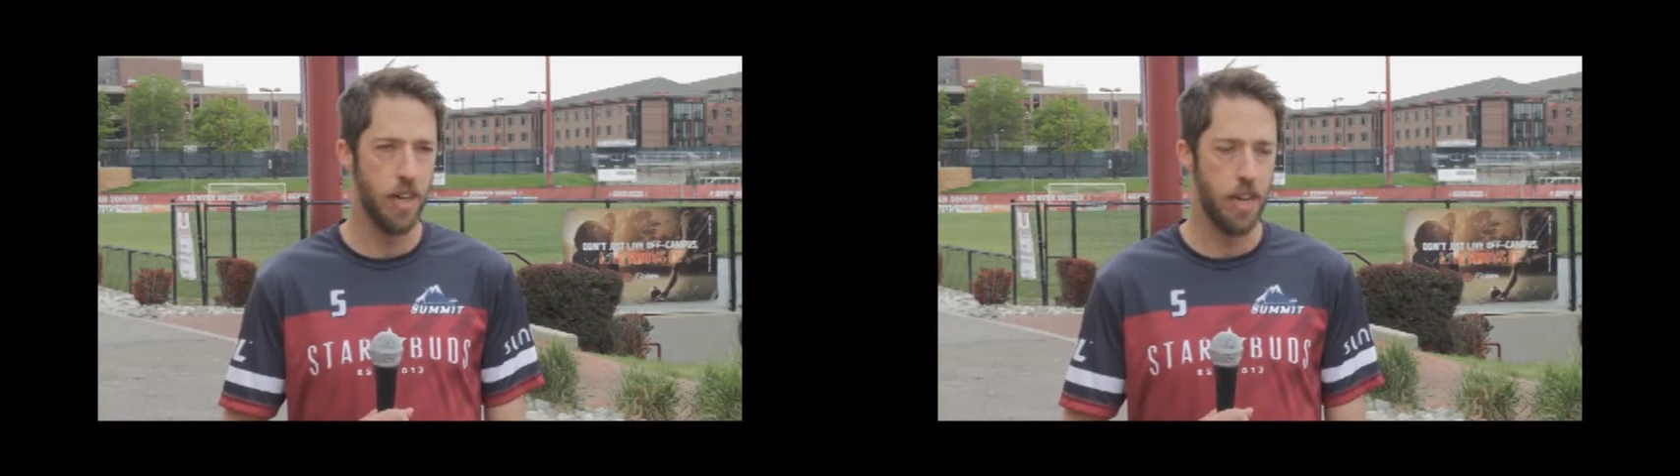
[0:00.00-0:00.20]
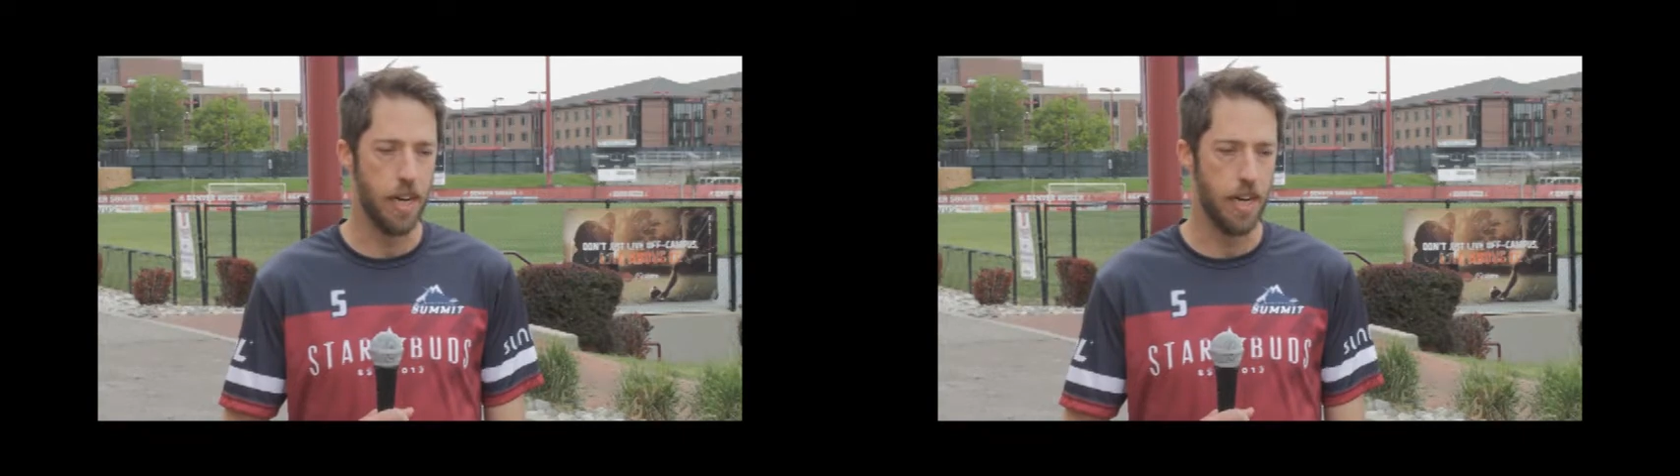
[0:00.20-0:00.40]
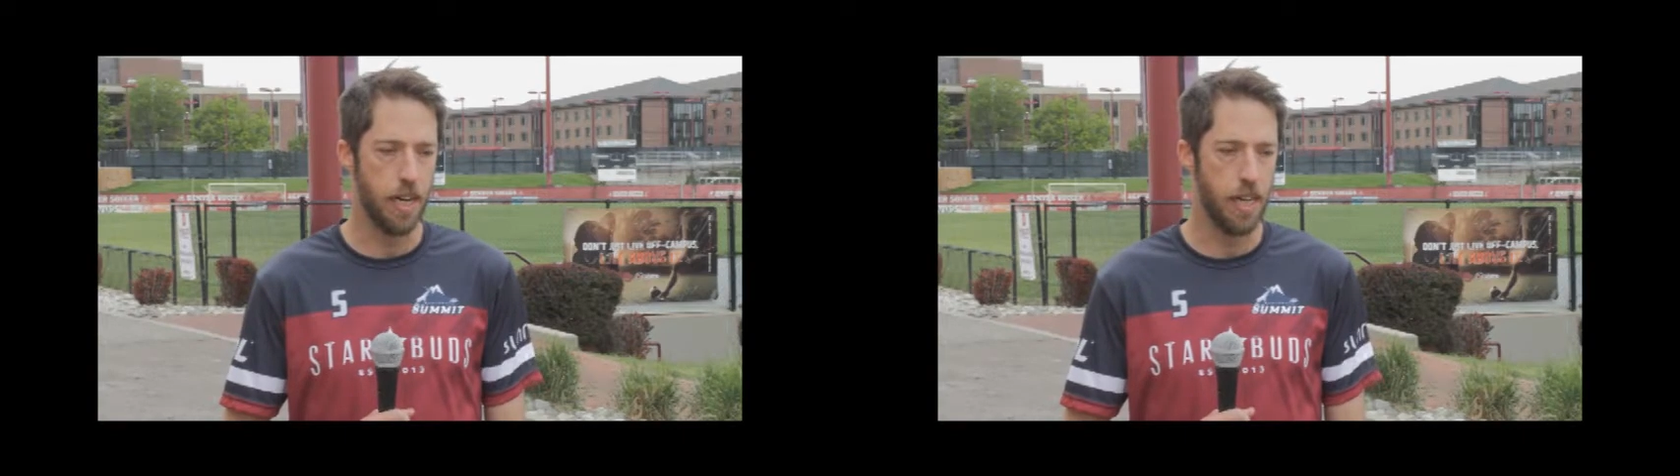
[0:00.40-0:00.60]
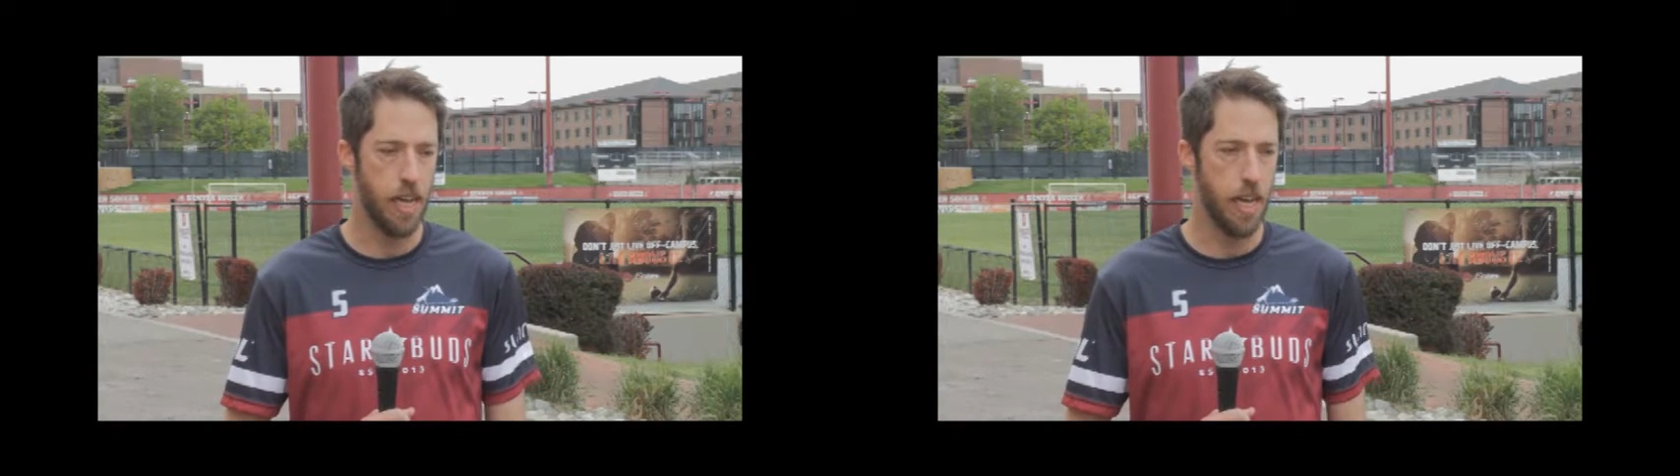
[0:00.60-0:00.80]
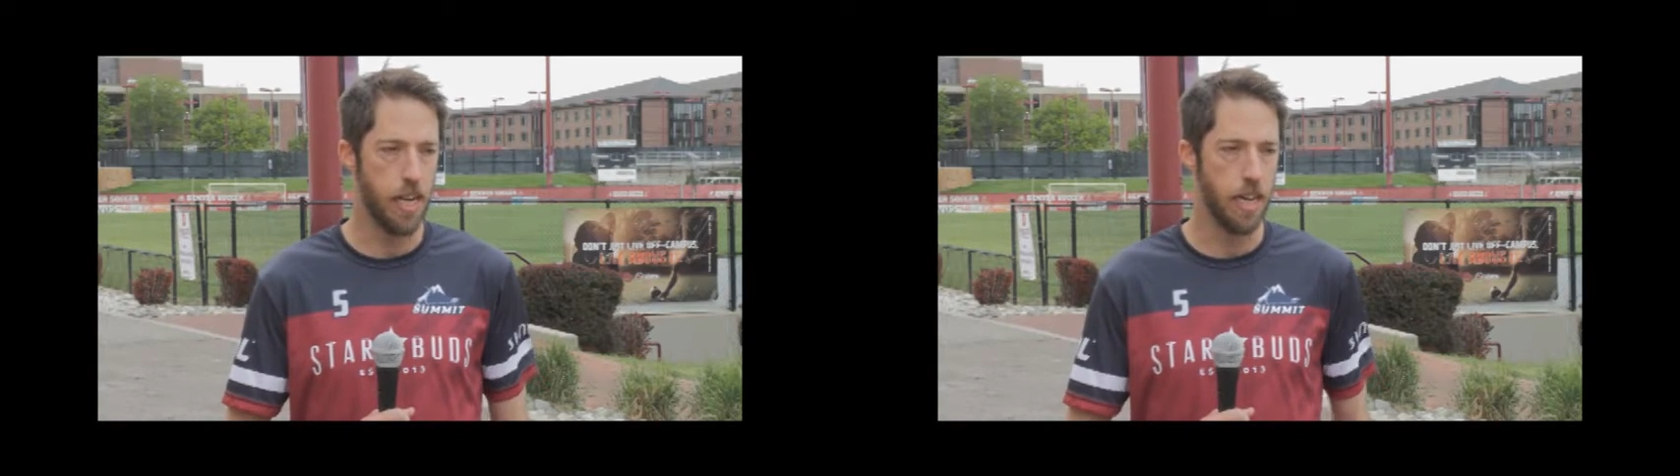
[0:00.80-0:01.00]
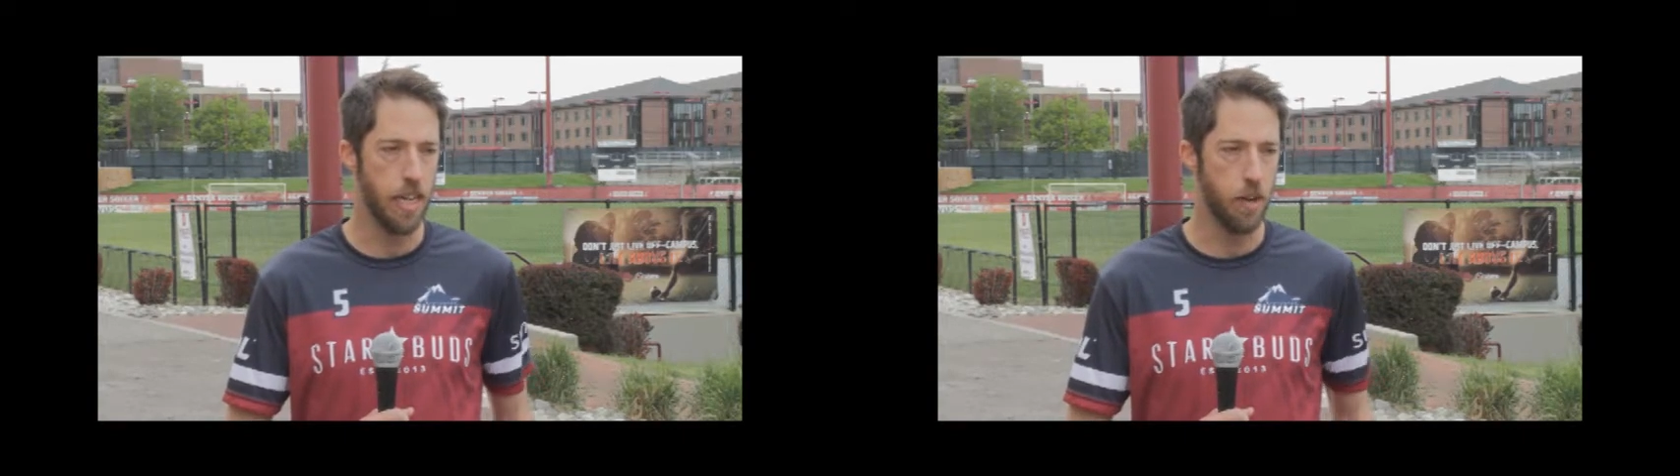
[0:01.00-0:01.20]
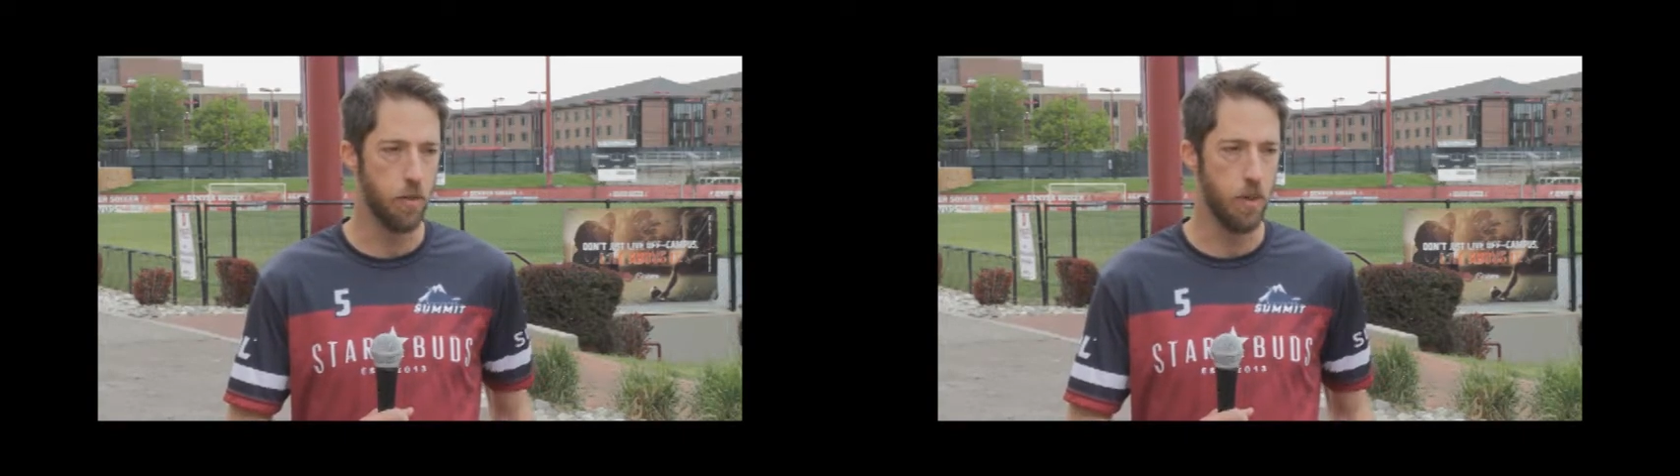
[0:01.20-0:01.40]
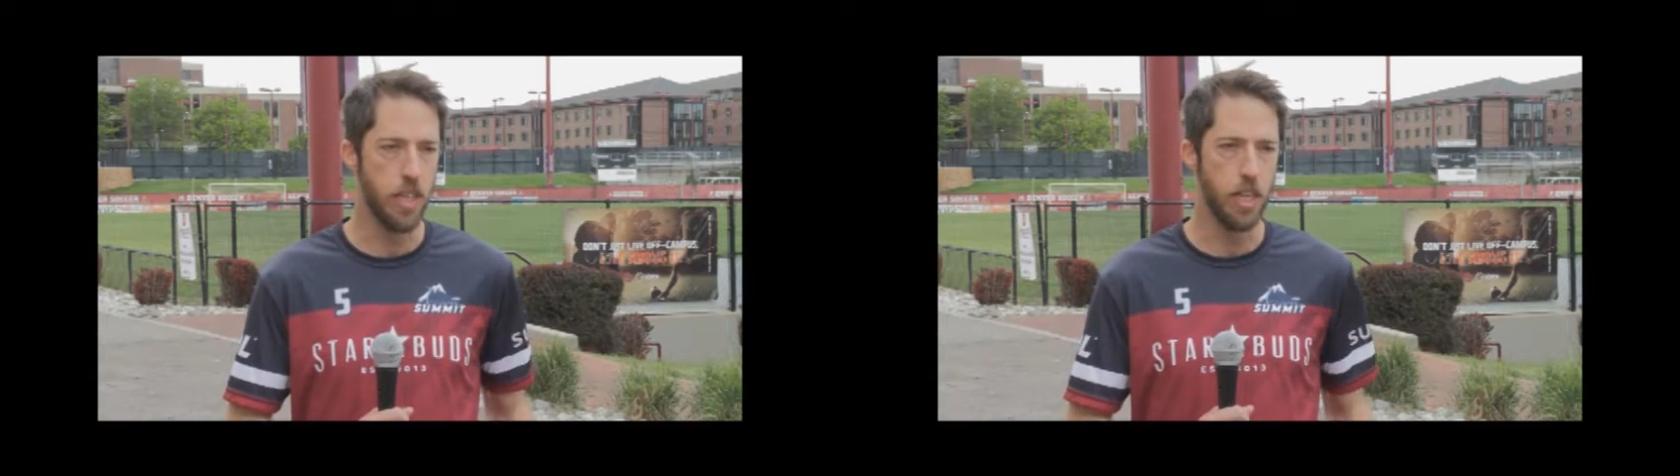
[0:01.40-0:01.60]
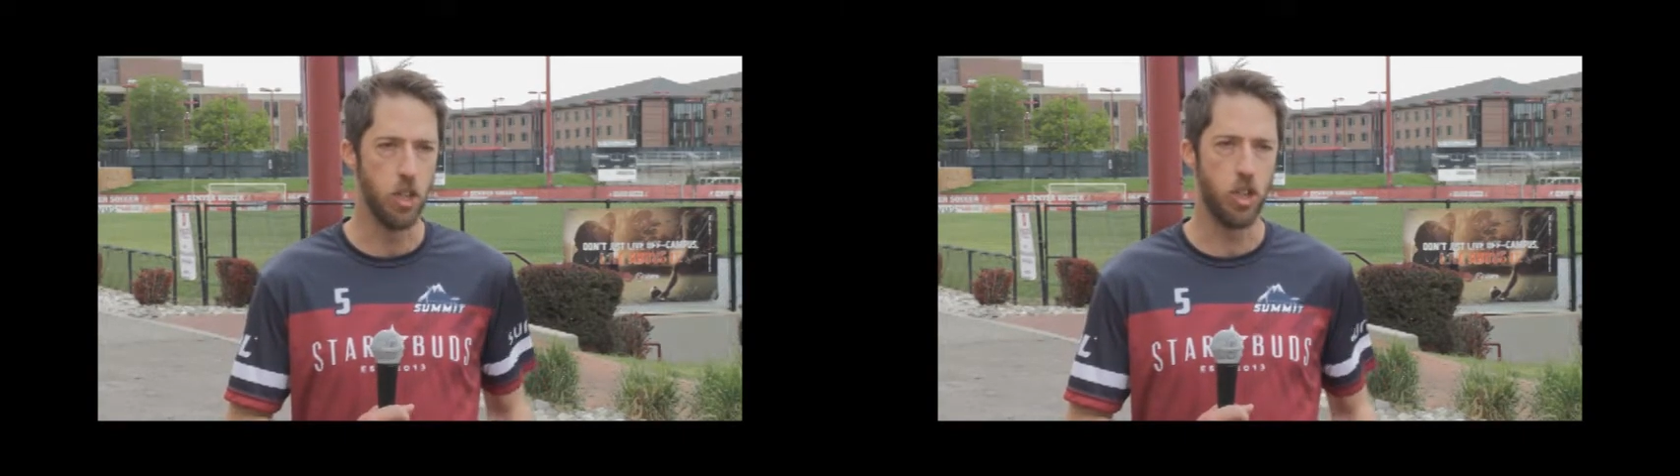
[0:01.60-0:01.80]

uh, and it really